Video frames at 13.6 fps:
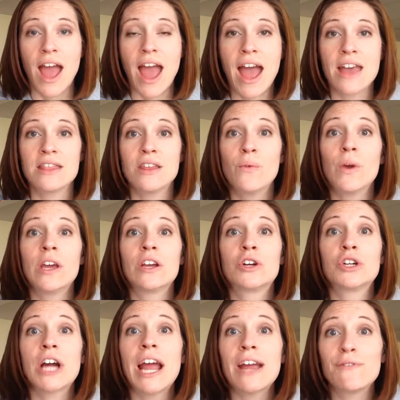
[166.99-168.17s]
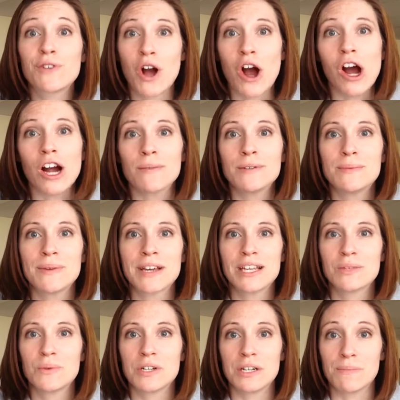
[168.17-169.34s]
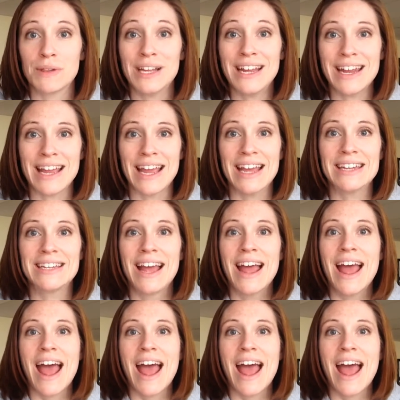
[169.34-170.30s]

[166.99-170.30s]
And then we crave carbs because we're depleting it,